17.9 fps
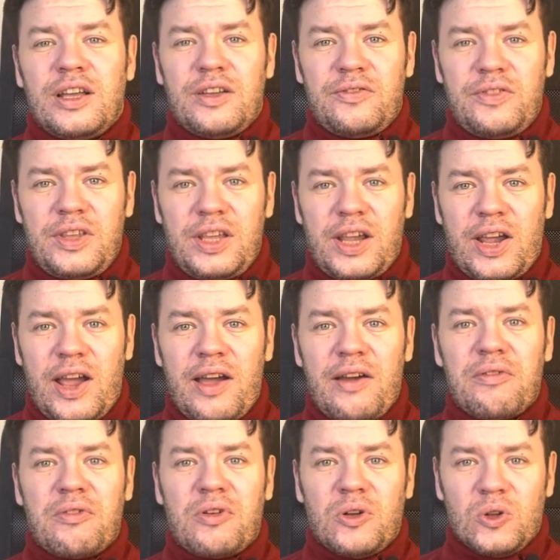we
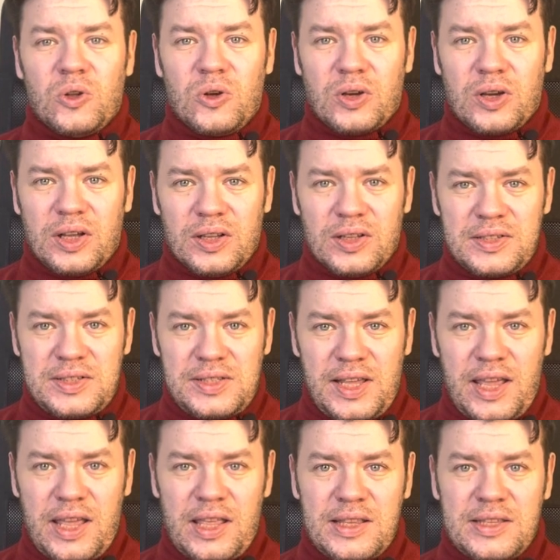have co-local
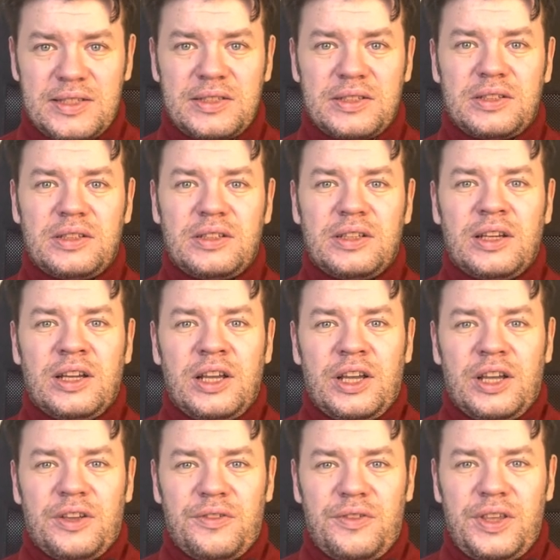states,
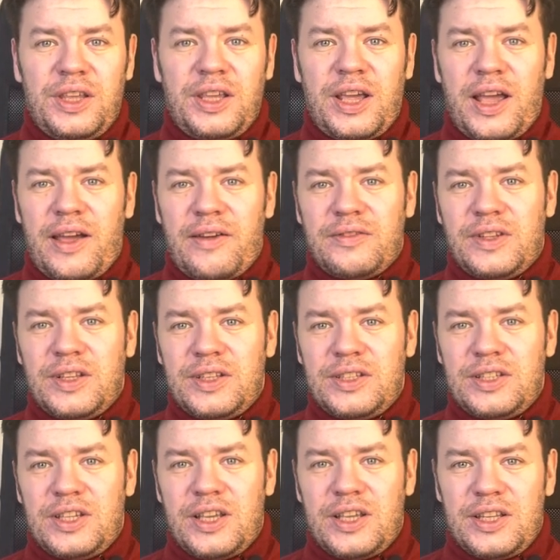we have the
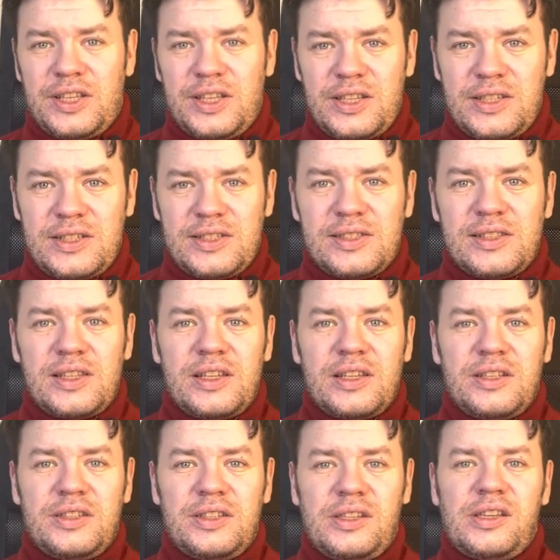DIDs, the
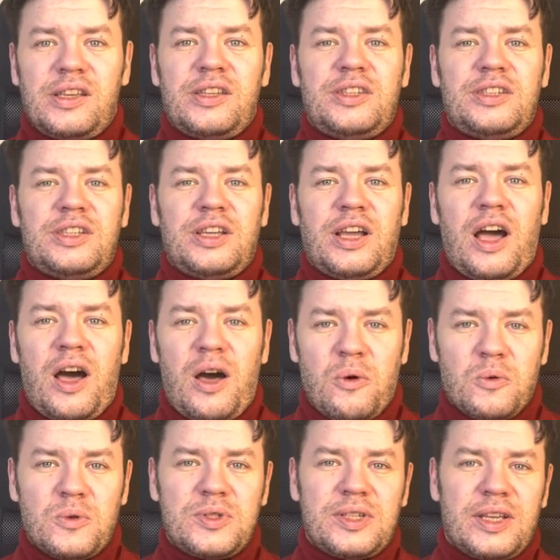DID
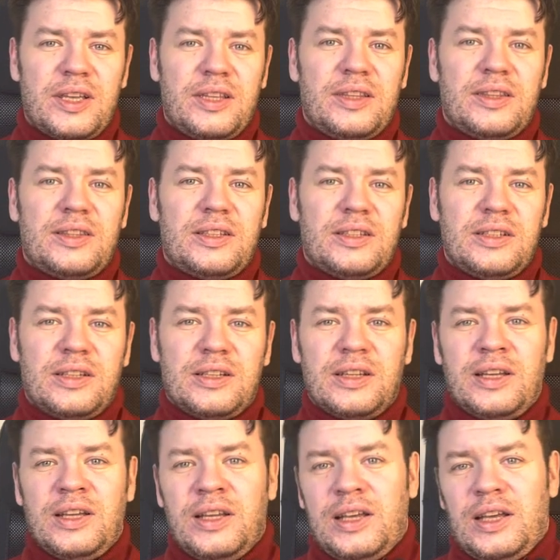house and
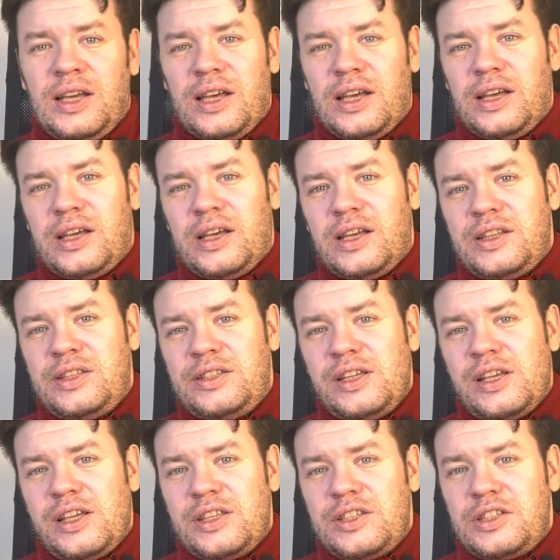
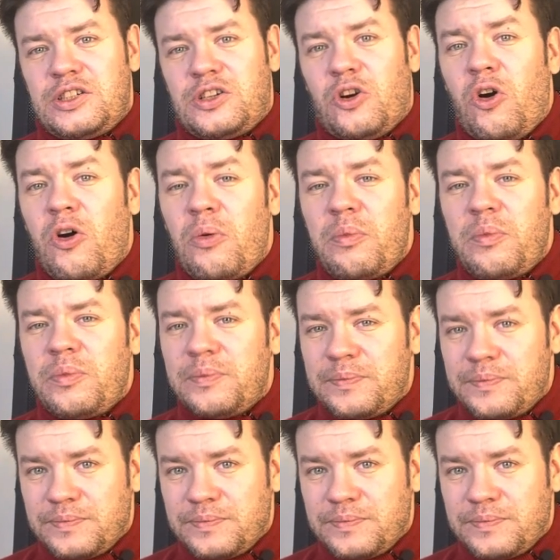DID com.